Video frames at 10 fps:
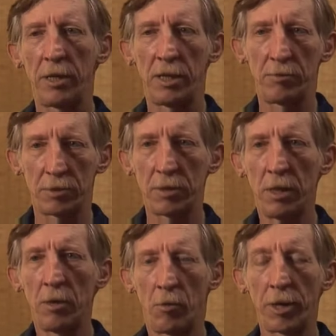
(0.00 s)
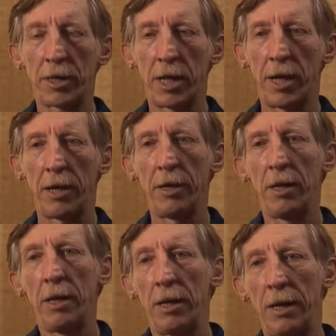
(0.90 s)
he was wanting to get out,
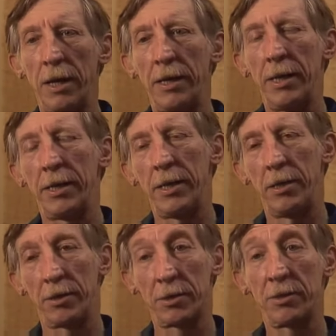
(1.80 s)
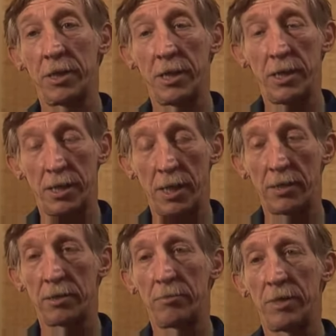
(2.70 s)
and that he also said he
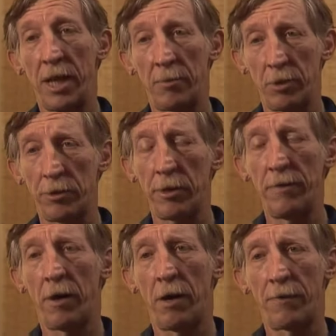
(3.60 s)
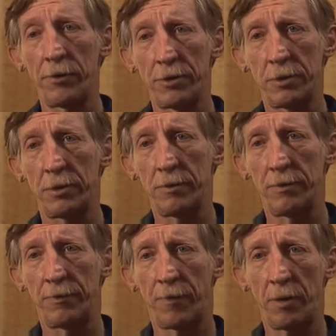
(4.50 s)
had some damn lucrative offers
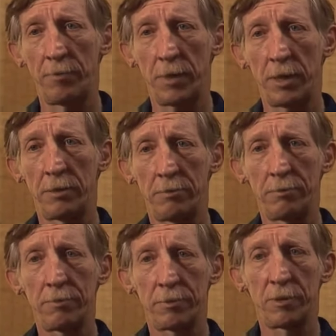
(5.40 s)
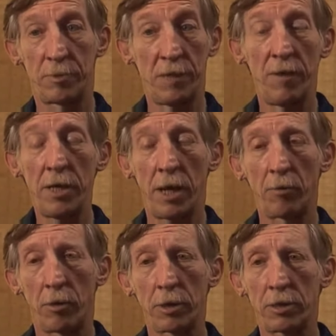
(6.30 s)
from some TV
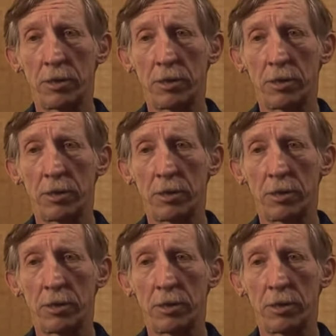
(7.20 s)
networks.